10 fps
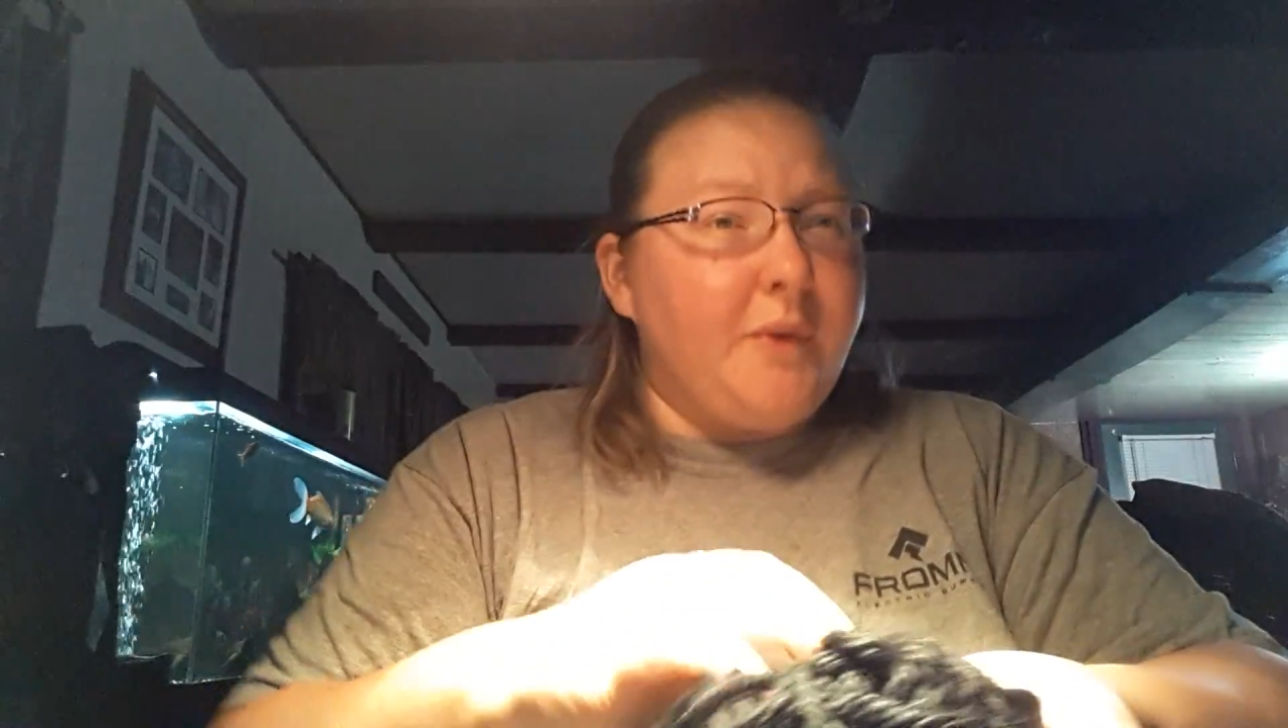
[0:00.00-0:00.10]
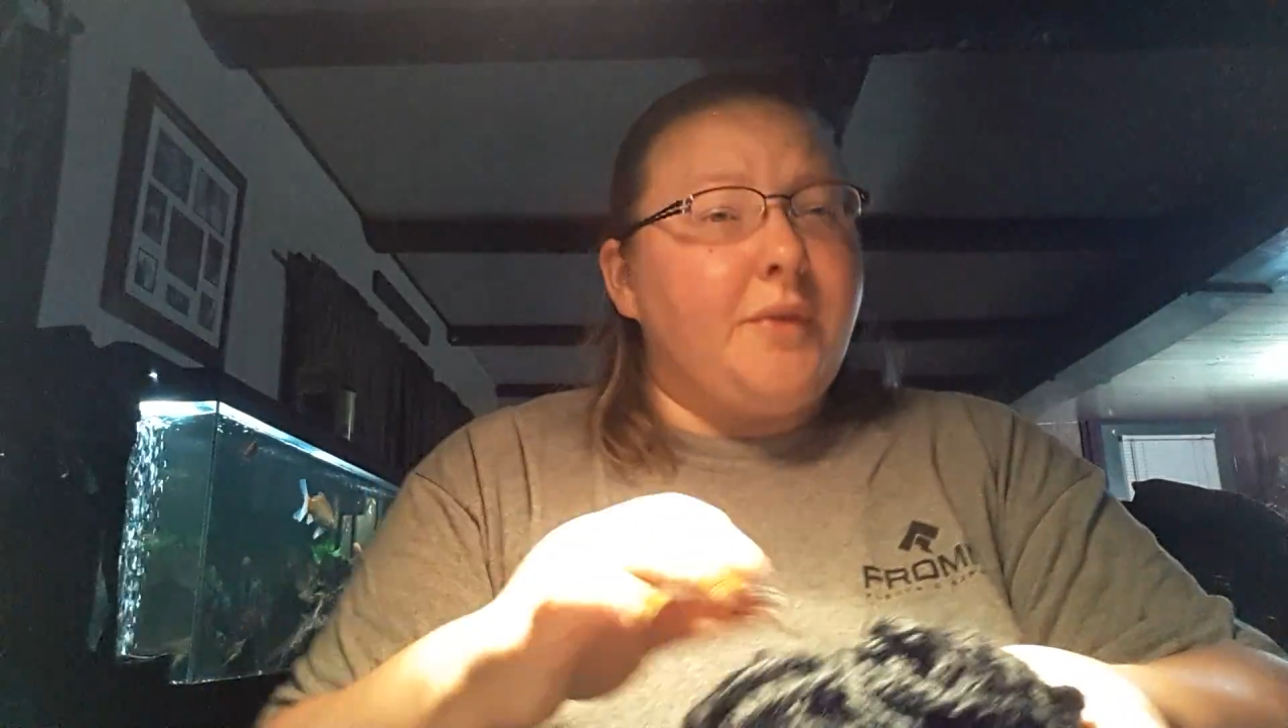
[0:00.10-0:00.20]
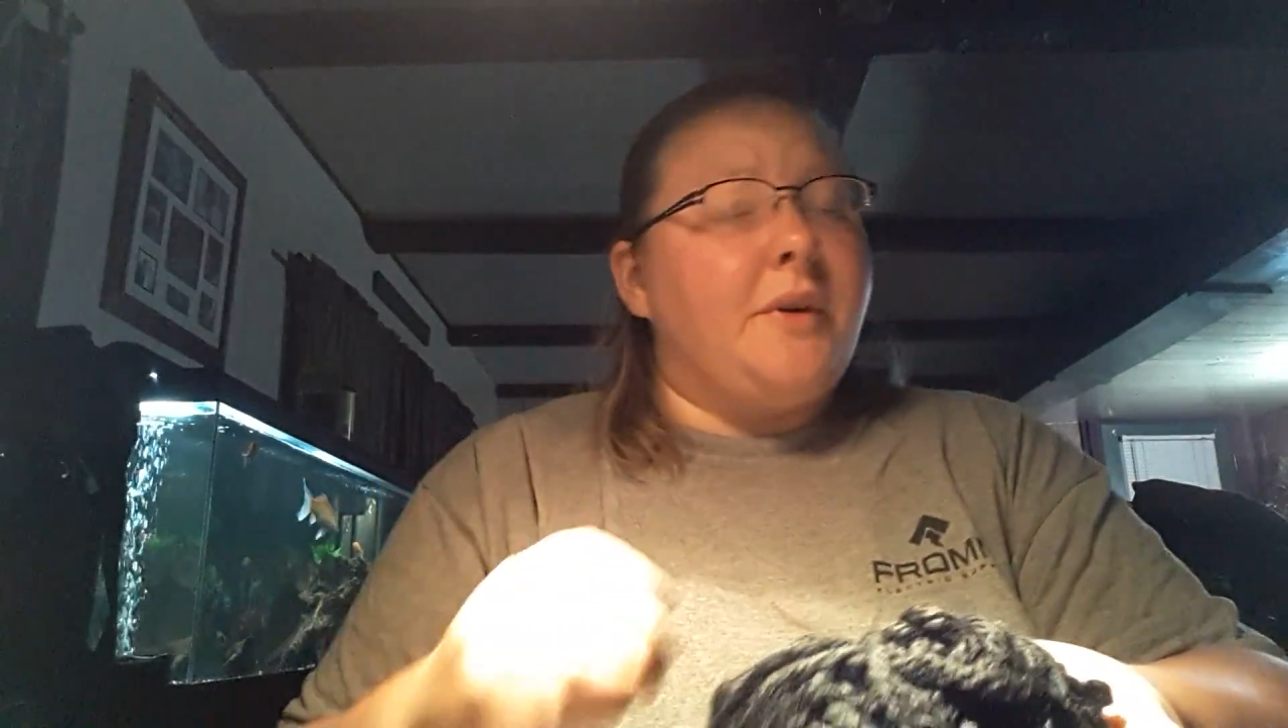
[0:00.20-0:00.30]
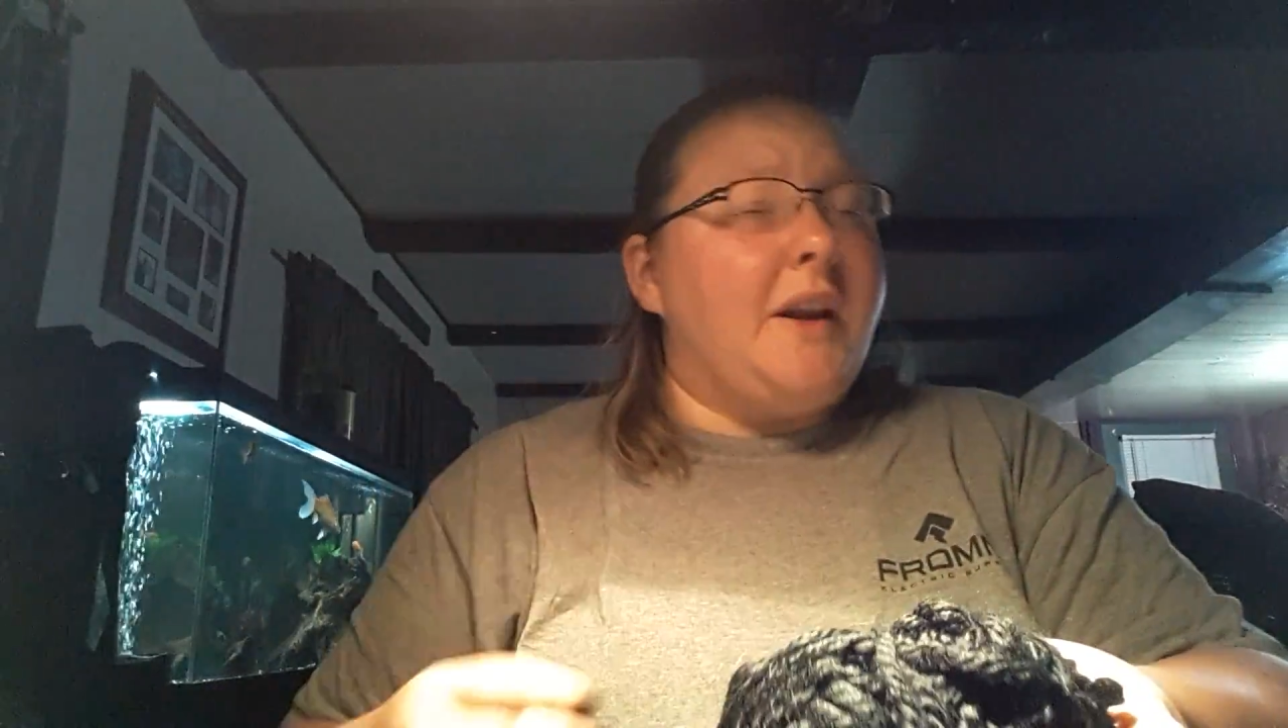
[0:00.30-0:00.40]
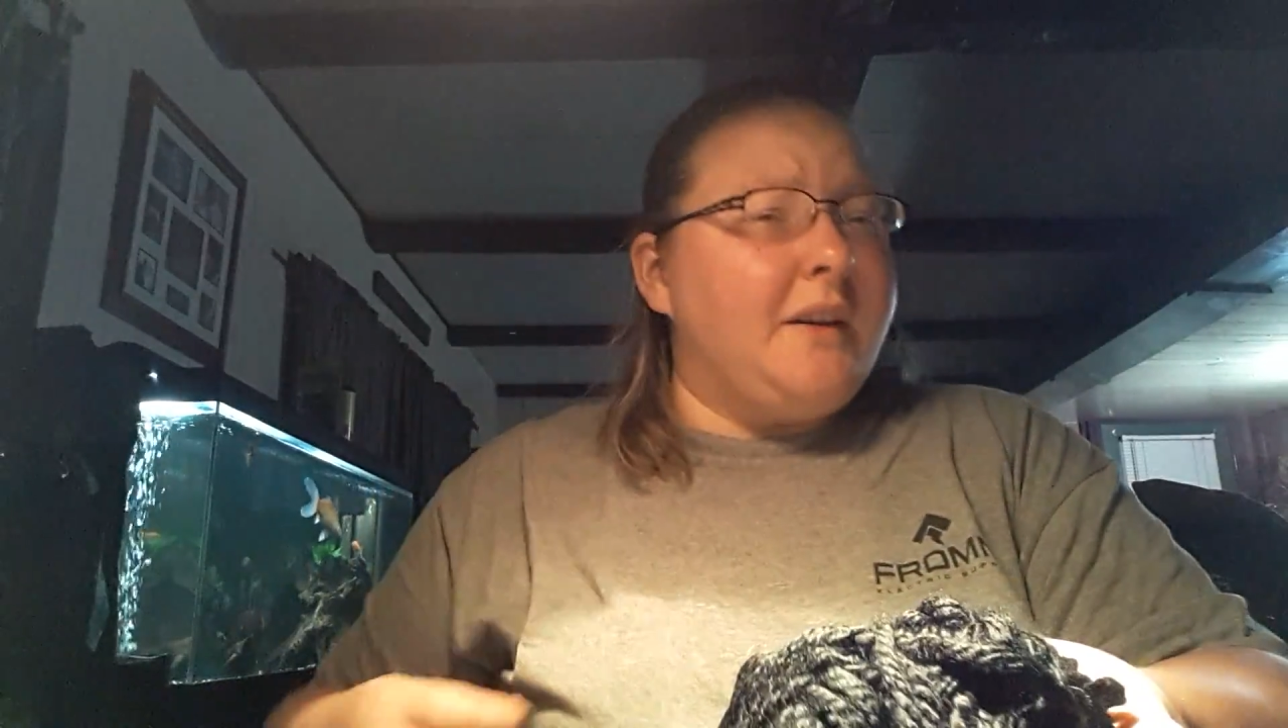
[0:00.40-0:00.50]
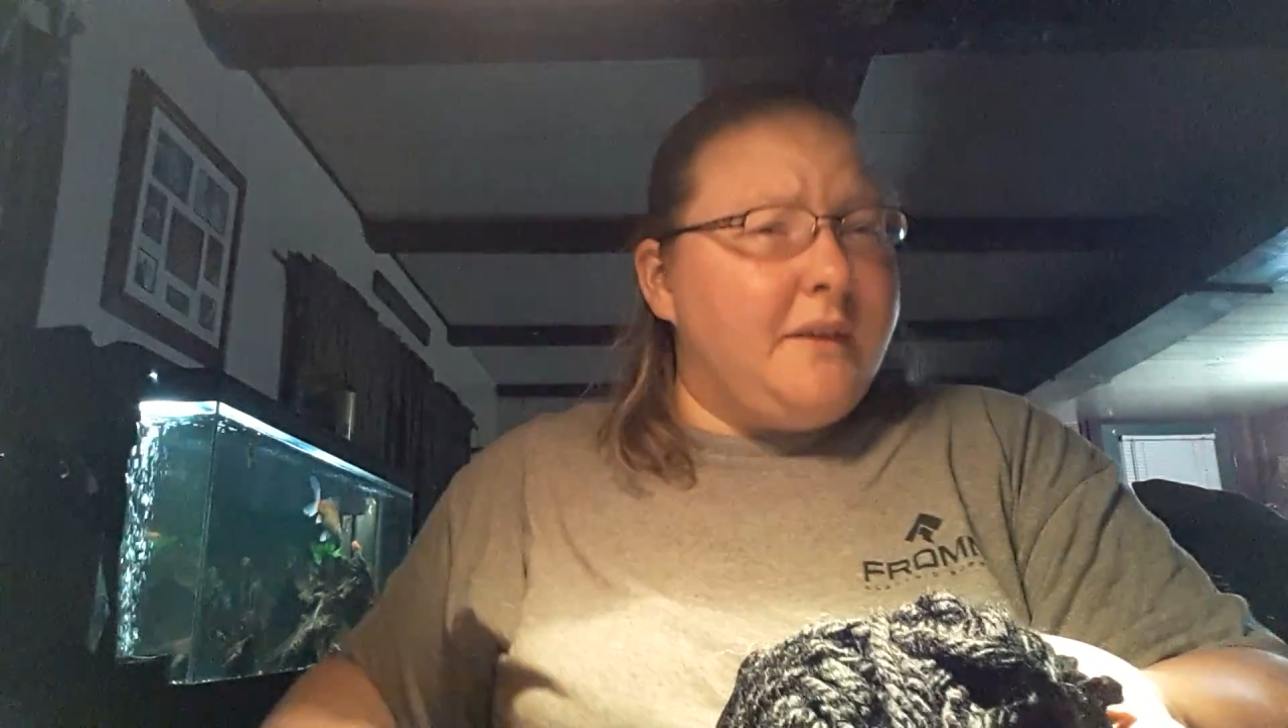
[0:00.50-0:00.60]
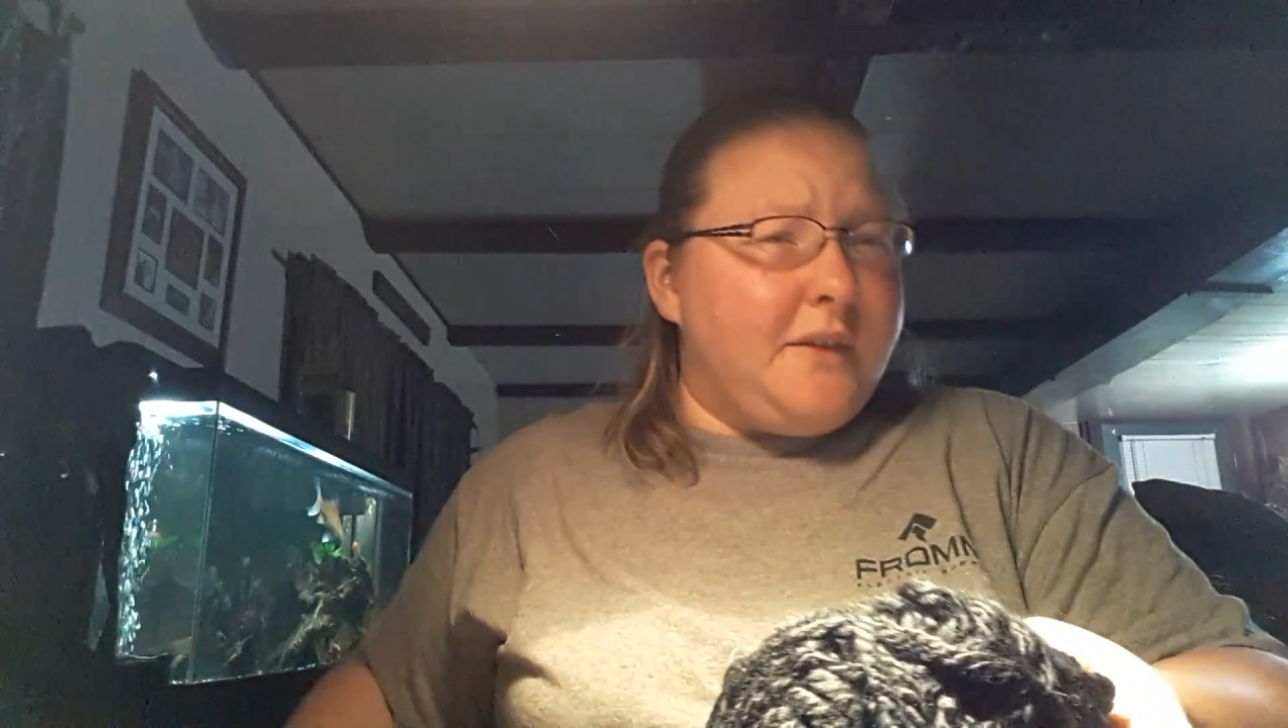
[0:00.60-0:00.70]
thread